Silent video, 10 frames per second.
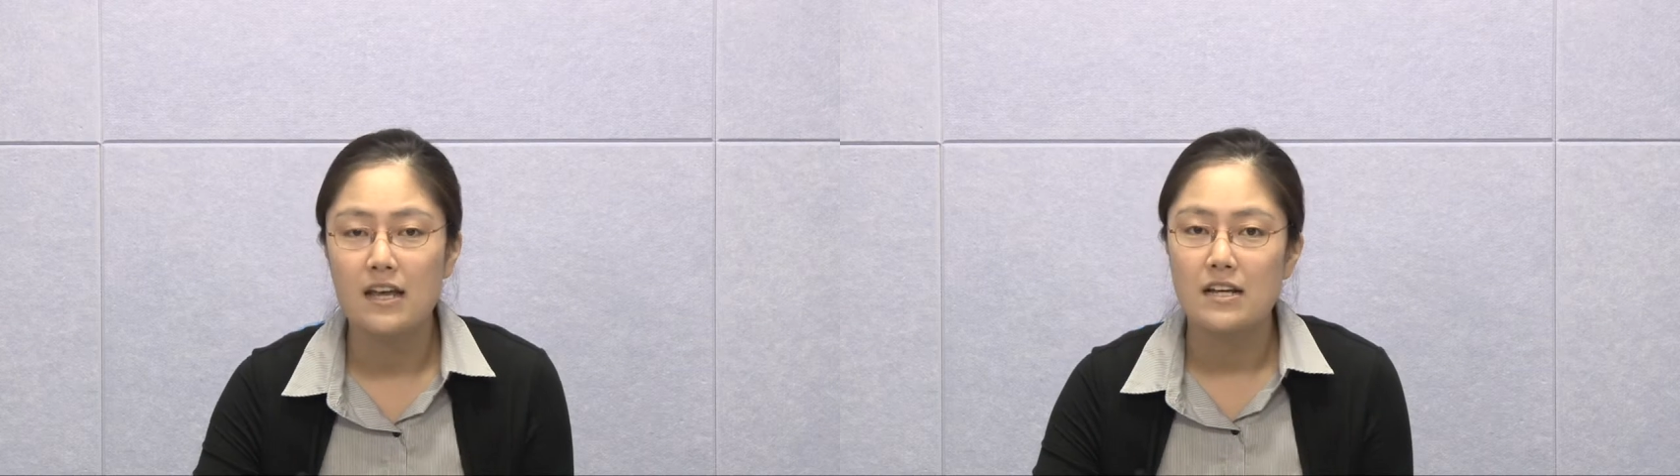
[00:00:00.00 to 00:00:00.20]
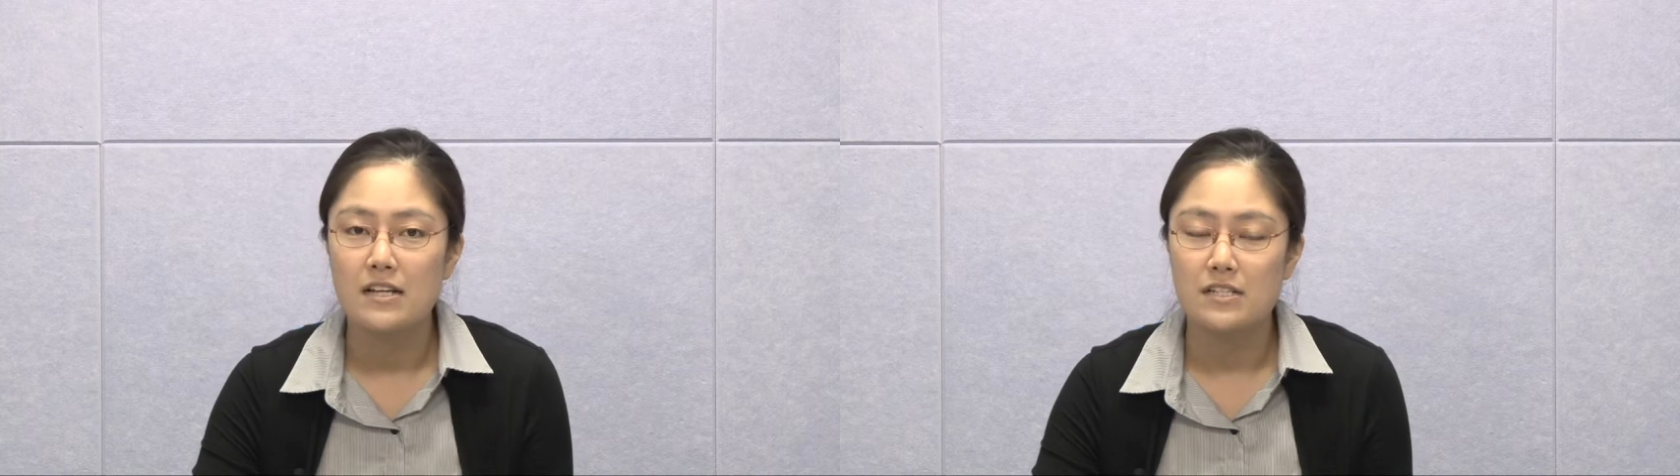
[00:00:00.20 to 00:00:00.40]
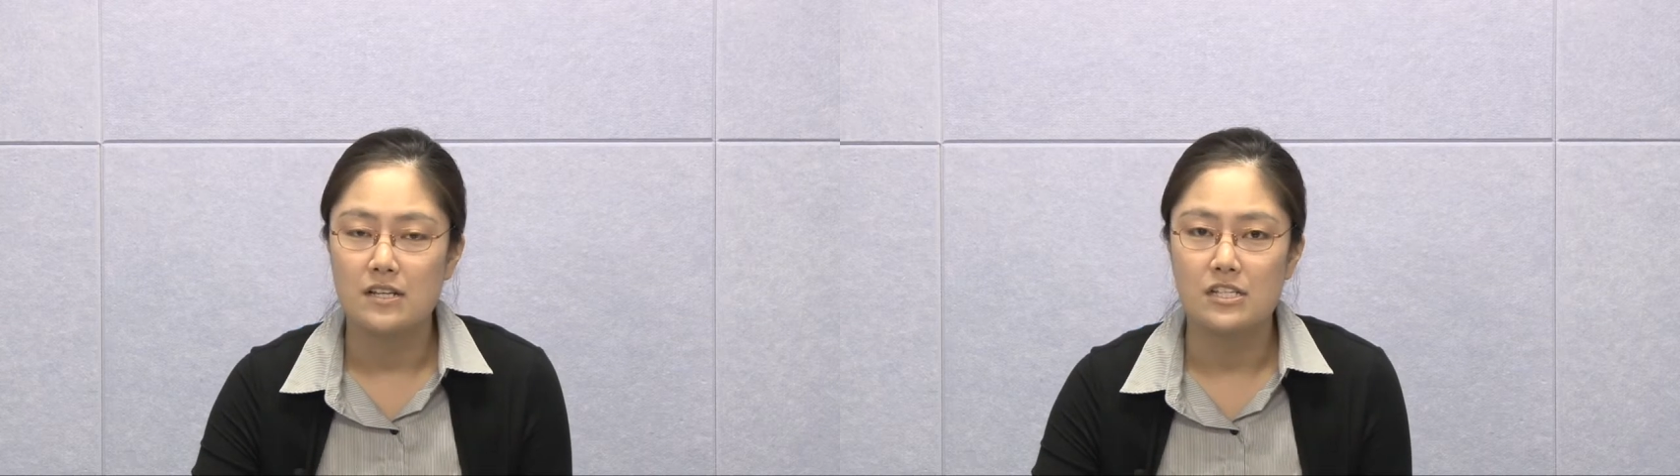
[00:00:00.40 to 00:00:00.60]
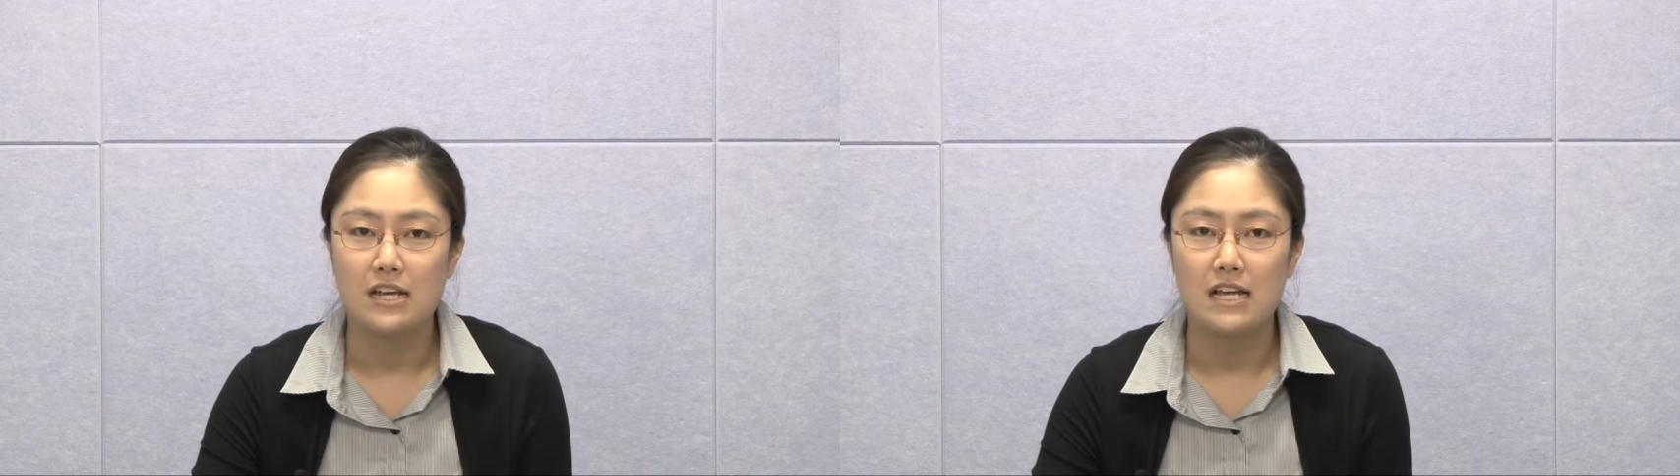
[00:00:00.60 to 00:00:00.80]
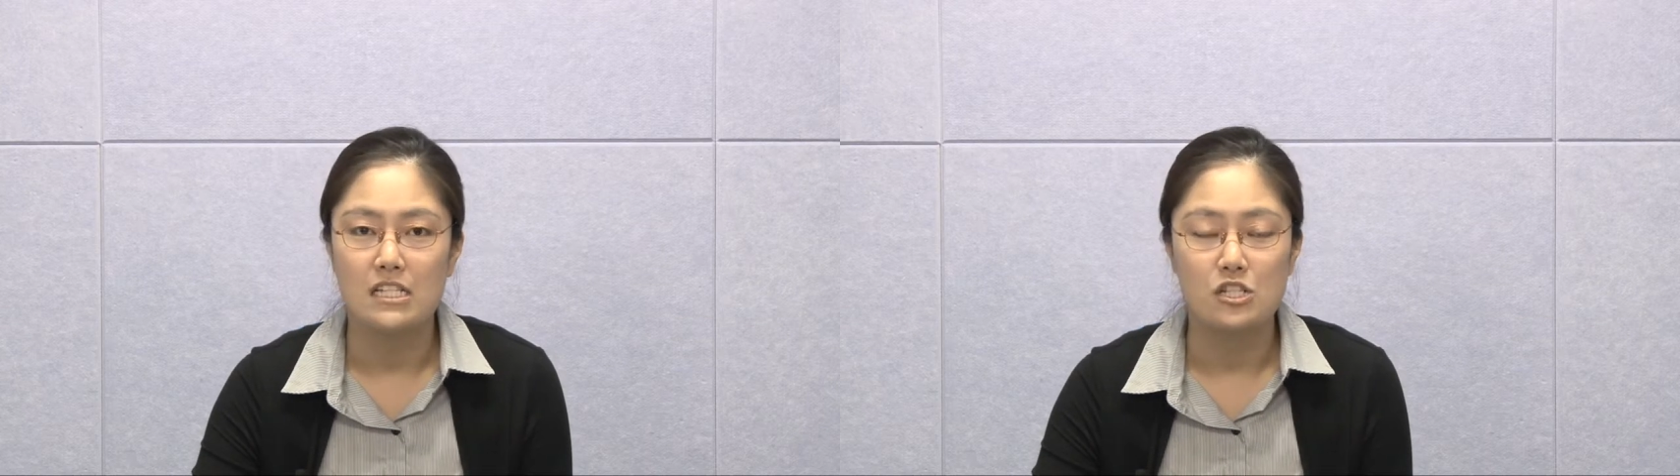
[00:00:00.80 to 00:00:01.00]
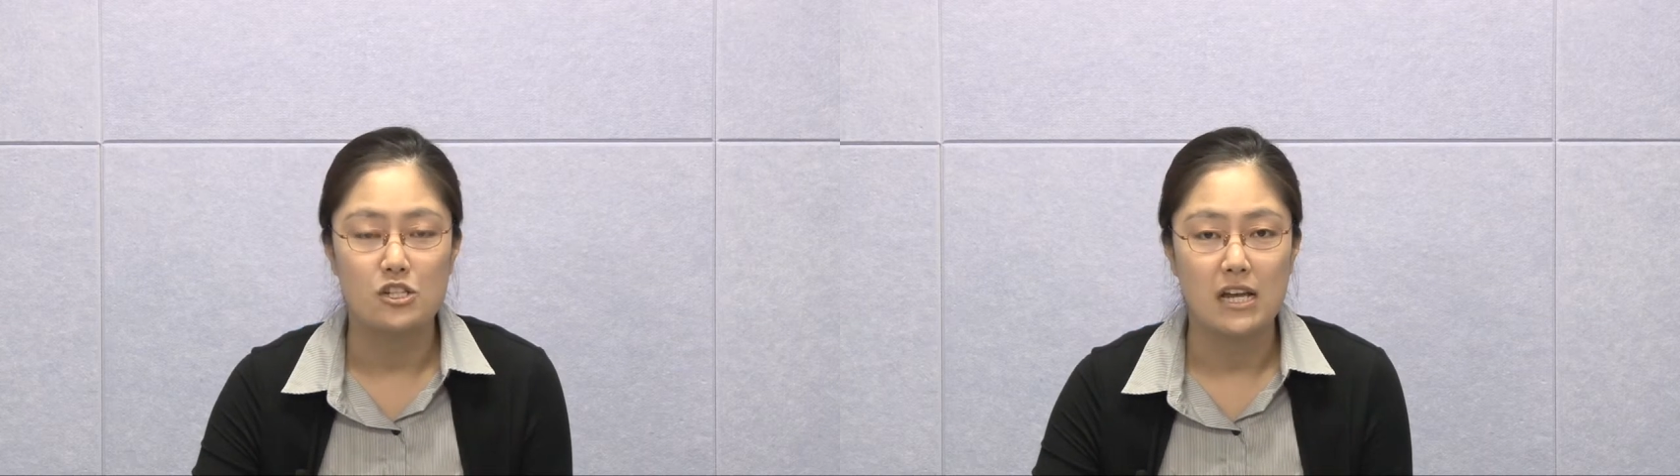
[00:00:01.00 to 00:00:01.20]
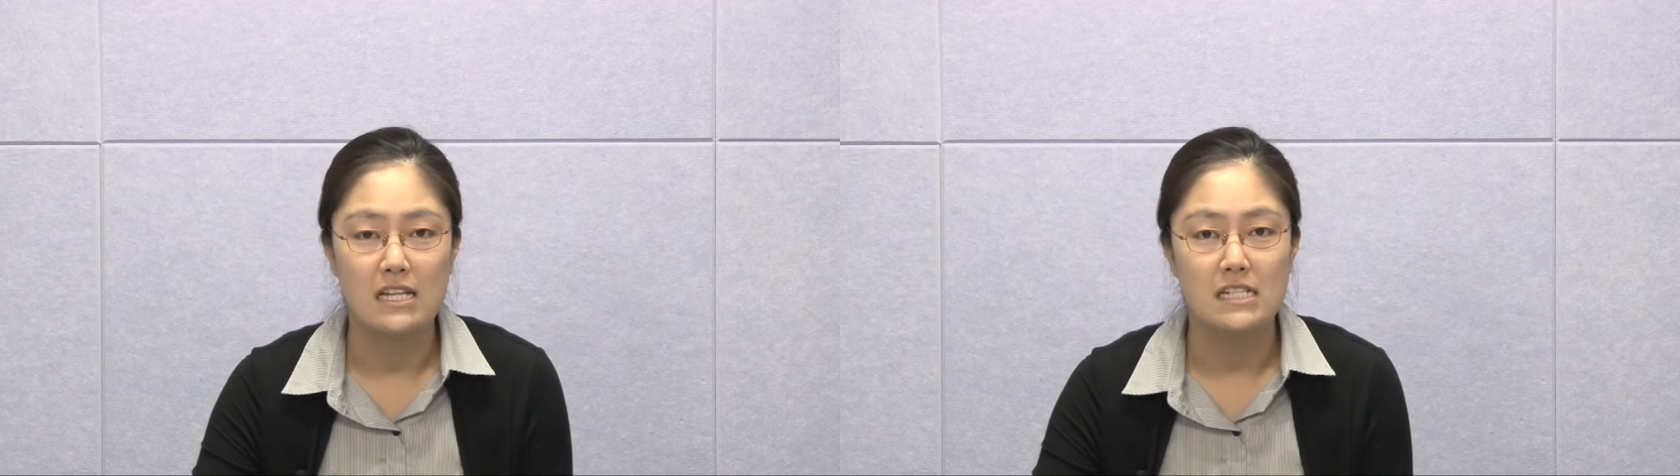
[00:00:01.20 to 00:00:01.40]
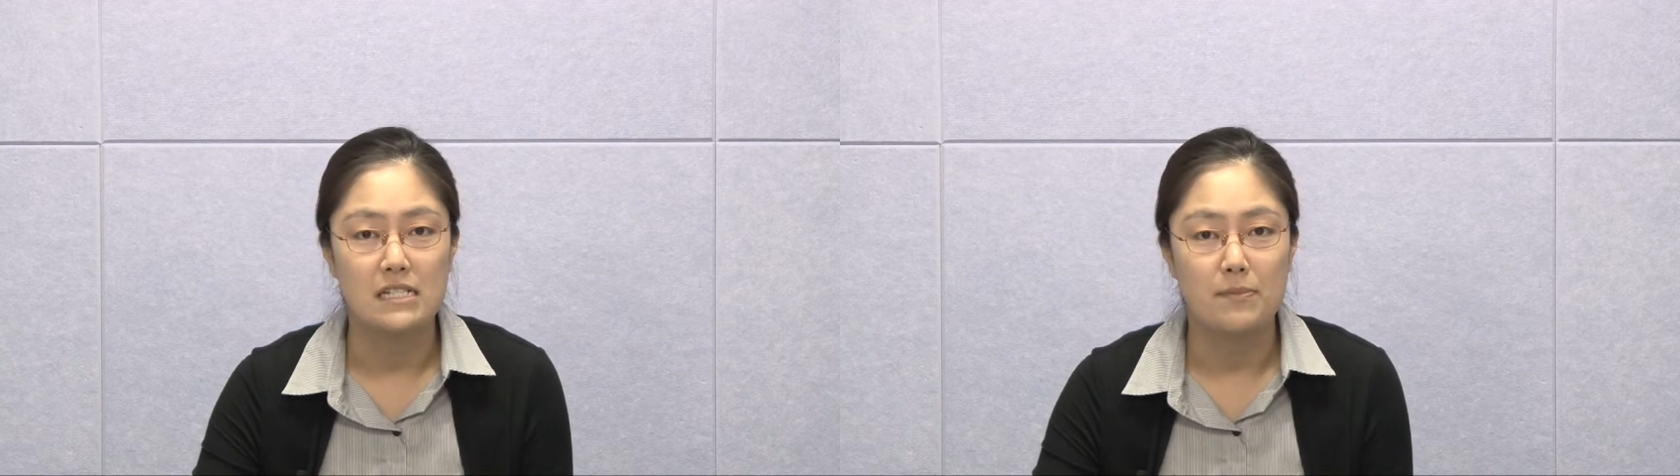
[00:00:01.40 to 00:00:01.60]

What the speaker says: such as changed